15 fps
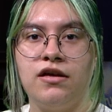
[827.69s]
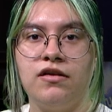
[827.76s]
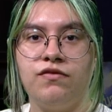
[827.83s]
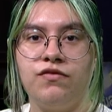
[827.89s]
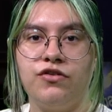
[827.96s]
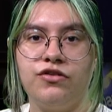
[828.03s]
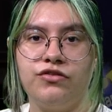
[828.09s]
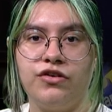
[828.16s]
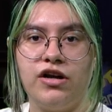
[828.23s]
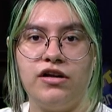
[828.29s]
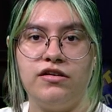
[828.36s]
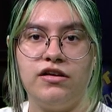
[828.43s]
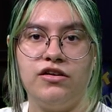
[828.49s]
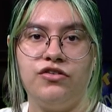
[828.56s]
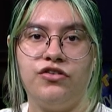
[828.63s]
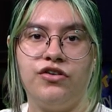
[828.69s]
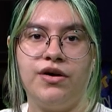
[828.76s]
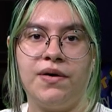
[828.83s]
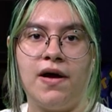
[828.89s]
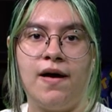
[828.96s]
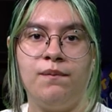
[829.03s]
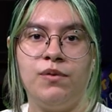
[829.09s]
First grade teacher
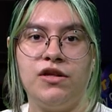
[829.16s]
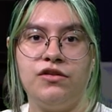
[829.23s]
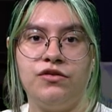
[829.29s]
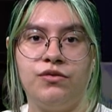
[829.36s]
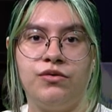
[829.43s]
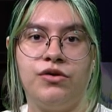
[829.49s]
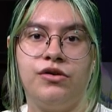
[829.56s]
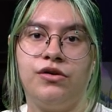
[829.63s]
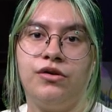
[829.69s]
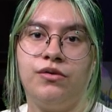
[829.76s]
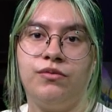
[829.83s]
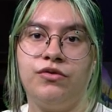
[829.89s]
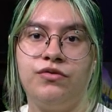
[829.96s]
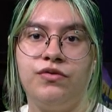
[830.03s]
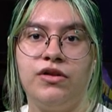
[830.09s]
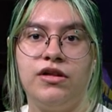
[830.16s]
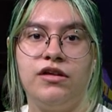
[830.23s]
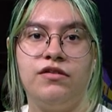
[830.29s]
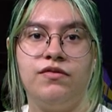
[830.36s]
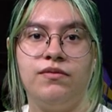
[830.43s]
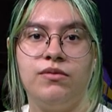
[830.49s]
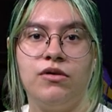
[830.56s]
Abby Suerner was
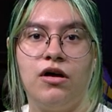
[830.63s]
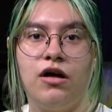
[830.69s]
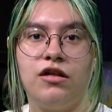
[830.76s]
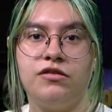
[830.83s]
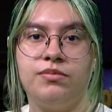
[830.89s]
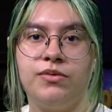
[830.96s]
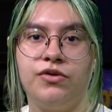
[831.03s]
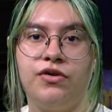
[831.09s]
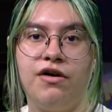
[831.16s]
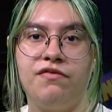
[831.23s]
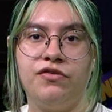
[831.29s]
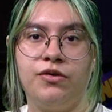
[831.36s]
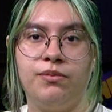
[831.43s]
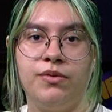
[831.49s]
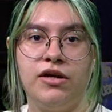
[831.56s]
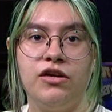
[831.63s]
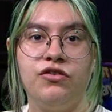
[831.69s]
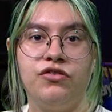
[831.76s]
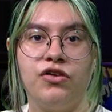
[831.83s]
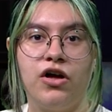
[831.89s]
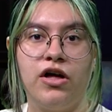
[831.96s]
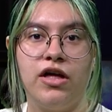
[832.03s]
released from the hospital after being
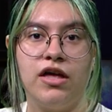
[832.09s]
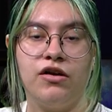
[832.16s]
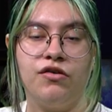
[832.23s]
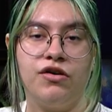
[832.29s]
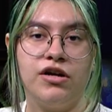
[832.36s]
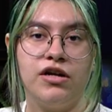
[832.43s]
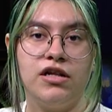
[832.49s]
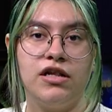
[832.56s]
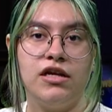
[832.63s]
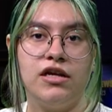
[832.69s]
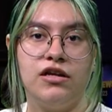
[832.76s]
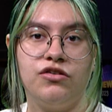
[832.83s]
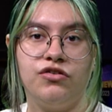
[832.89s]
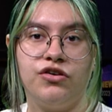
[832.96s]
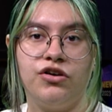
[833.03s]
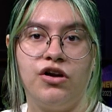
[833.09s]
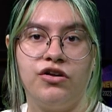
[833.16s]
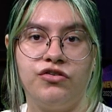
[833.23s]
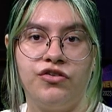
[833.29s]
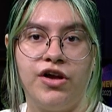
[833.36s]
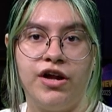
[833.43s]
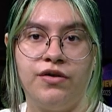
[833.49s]
shot and critically injured on
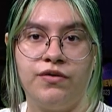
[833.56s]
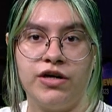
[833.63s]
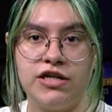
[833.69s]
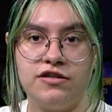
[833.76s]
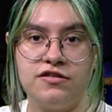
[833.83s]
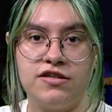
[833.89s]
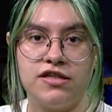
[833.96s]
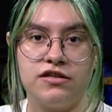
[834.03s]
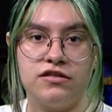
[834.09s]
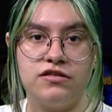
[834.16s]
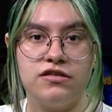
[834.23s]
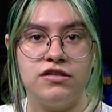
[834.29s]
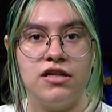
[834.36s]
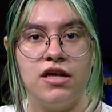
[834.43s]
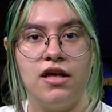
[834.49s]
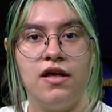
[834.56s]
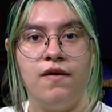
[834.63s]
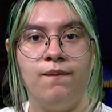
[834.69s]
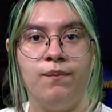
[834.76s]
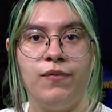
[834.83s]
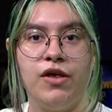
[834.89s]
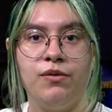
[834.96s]
January 6th.
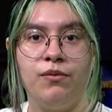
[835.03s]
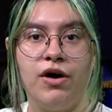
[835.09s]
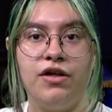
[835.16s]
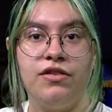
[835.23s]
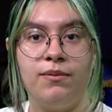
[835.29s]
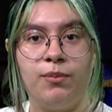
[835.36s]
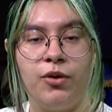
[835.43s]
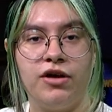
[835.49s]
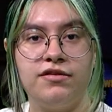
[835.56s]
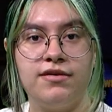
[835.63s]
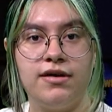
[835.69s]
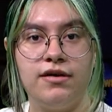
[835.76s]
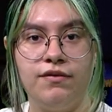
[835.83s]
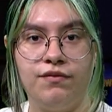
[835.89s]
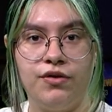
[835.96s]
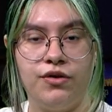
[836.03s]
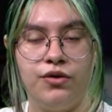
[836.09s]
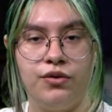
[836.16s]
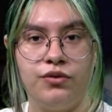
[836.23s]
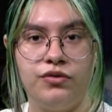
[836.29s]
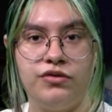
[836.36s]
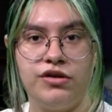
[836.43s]
Meanwhile, the president of the
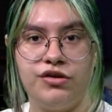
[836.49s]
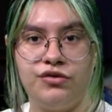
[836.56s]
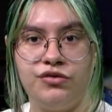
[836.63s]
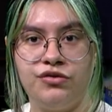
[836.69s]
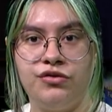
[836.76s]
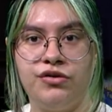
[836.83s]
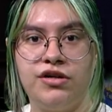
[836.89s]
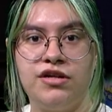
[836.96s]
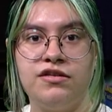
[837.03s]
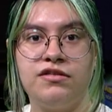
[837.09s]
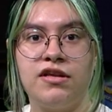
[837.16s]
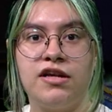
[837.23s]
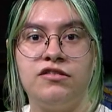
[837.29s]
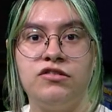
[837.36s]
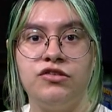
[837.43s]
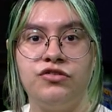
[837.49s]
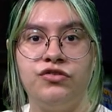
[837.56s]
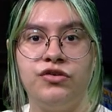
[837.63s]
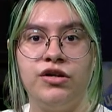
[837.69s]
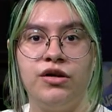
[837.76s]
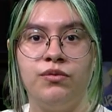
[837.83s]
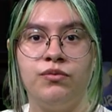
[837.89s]
local teacher's unit says the
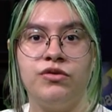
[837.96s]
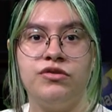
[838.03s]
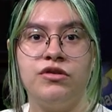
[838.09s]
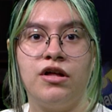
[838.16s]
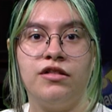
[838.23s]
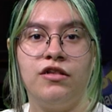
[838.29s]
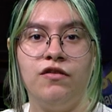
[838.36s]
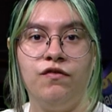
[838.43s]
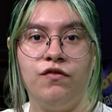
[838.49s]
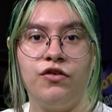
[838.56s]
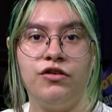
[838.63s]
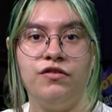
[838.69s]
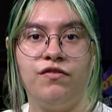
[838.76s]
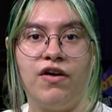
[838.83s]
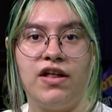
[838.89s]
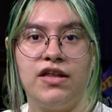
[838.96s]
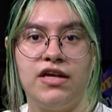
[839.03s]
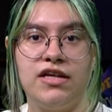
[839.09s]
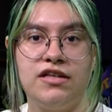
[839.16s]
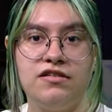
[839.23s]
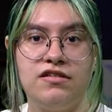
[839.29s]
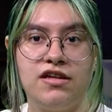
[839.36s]
shooting was not the first
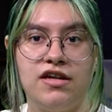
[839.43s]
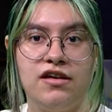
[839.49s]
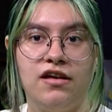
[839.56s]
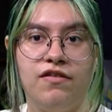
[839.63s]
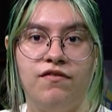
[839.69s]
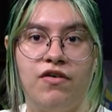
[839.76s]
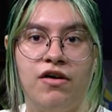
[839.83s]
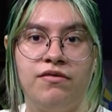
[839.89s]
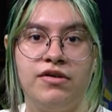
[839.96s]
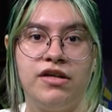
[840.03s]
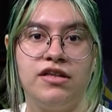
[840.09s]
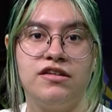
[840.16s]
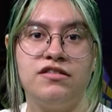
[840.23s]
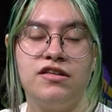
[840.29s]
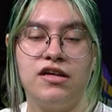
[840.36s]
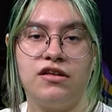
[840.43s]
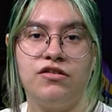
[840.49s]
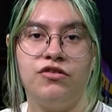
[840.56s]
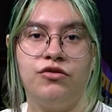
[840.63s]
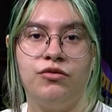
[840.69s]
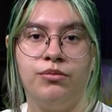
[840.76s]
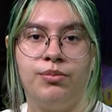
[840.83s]
violent incident involving the
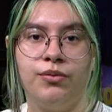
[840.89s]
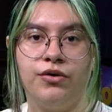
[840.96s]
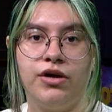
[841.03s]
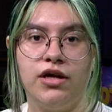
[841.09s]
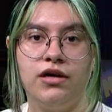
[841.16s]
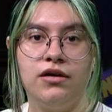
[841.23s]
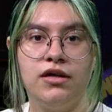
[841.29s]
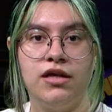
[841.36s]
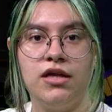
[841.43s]
6-year-old boy.